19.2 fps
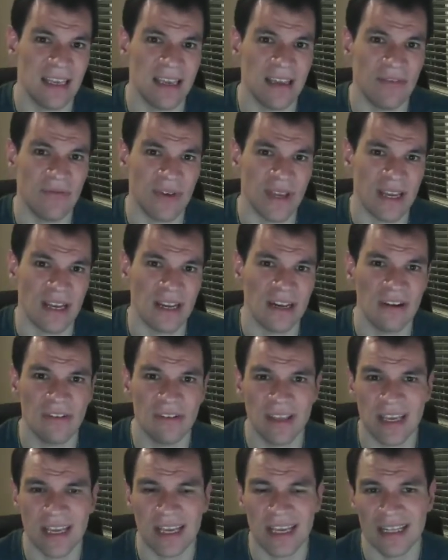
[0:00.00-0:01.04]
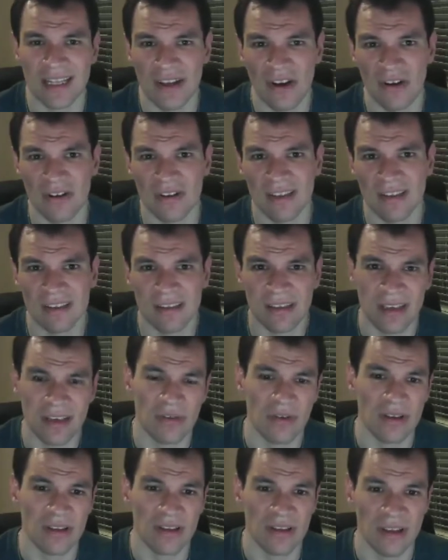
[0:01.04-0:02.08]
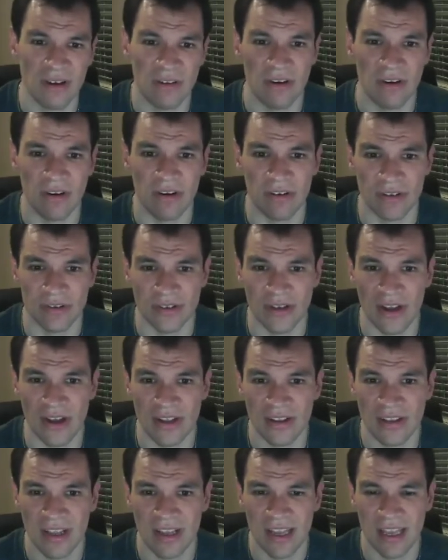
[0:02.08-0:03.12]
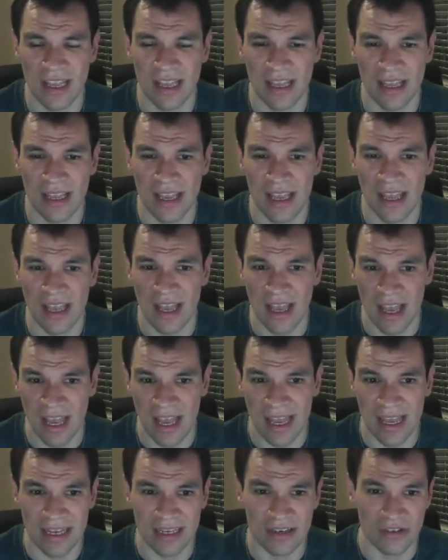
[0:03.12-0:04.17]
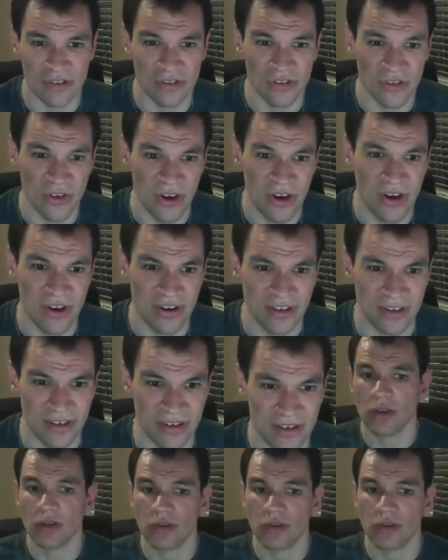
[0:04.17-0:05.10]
if included on the sequence or not, and so on.